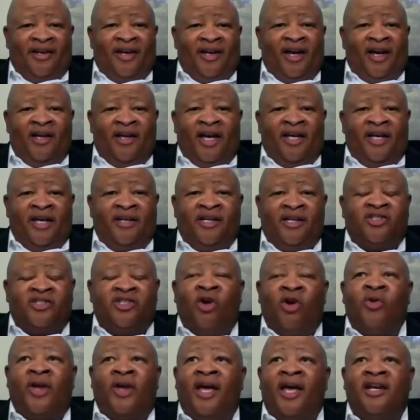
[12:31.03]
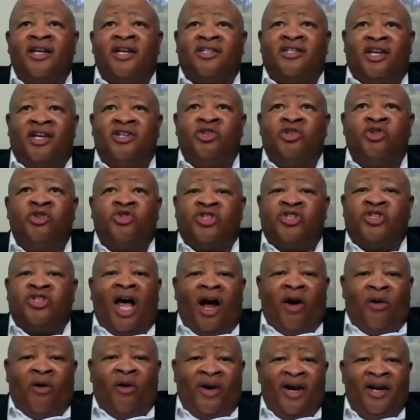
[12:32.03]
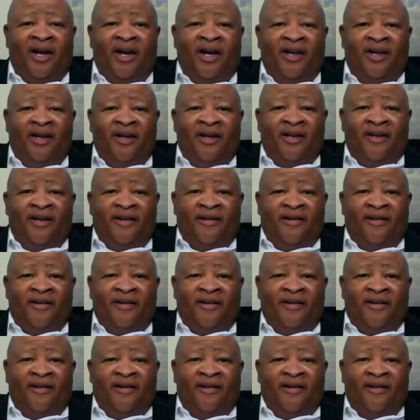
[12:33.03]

And it's okay to say you're sorry. Look like?